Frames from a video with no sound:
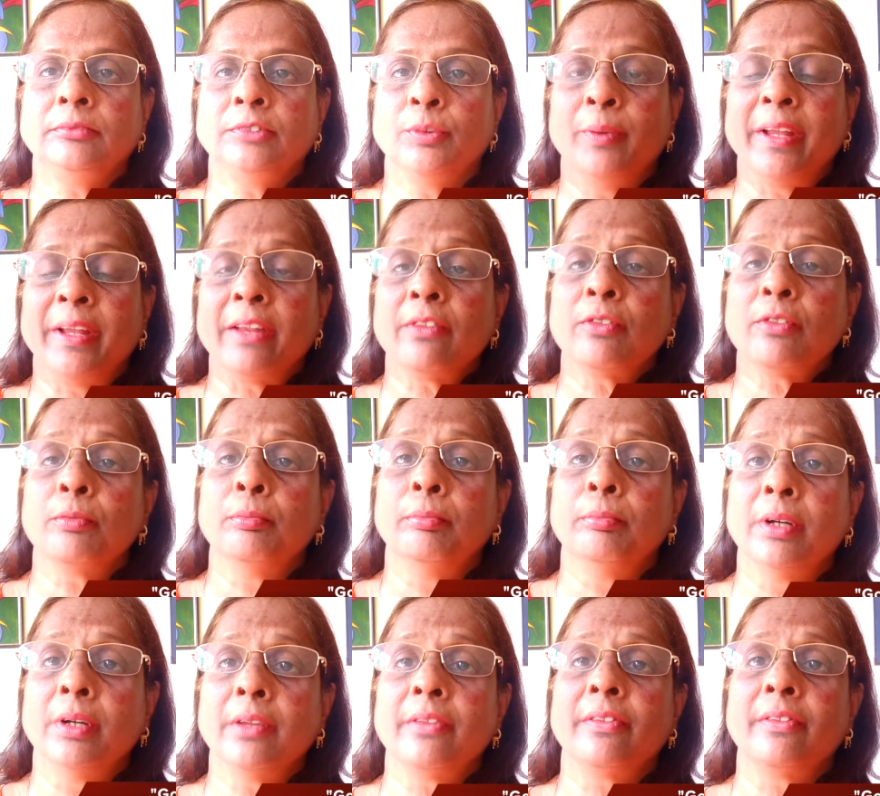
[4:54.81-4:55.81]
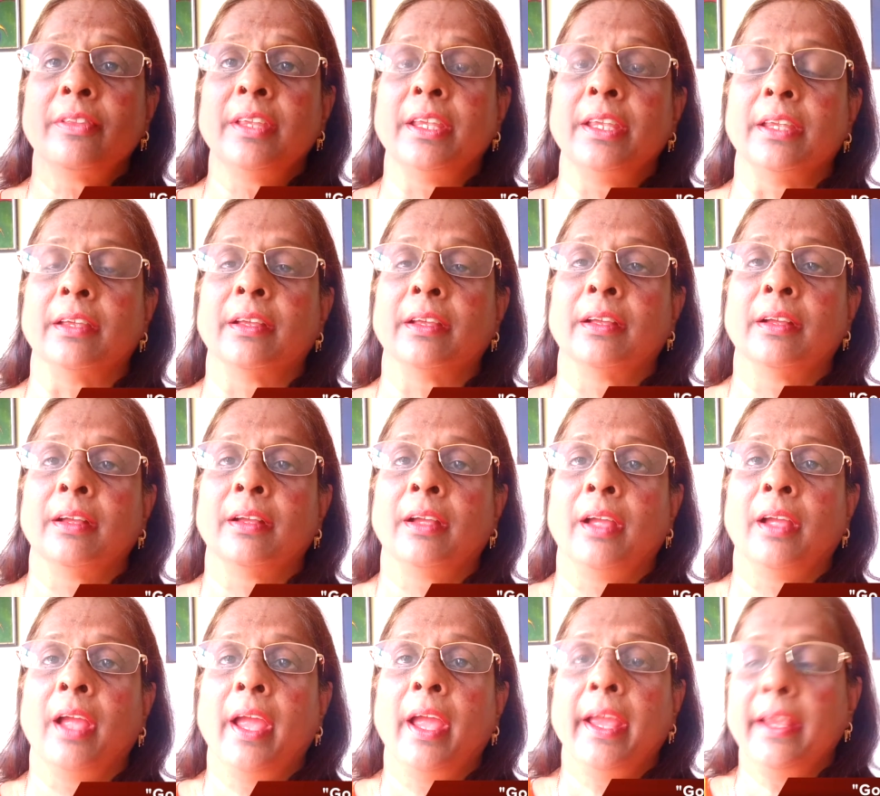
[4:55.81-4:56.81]
Whereas mercy
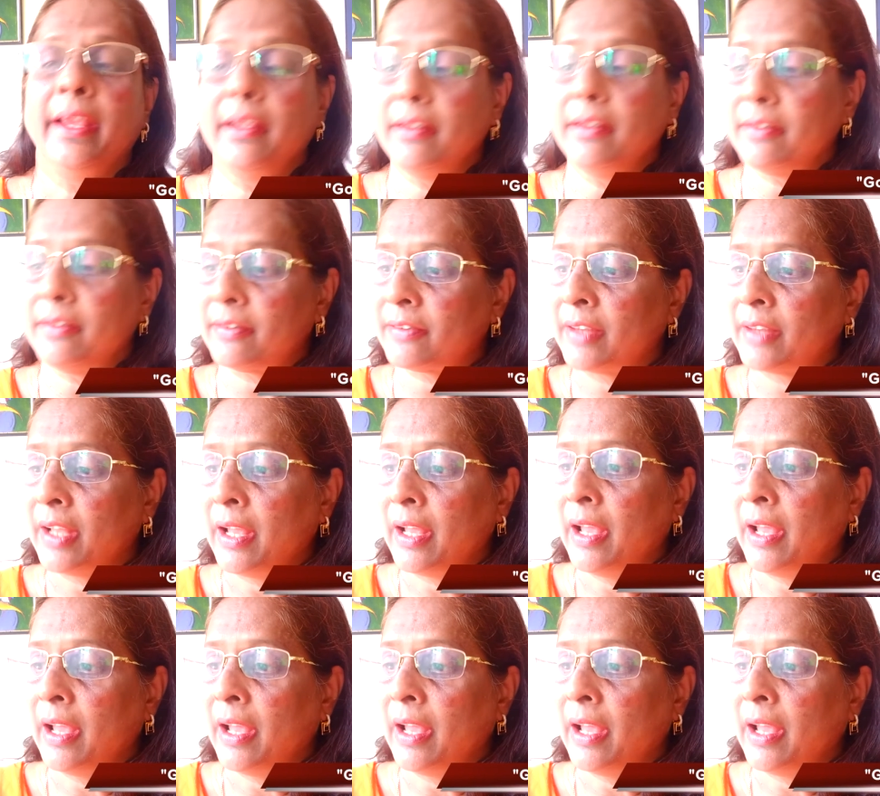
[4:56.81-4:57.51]
is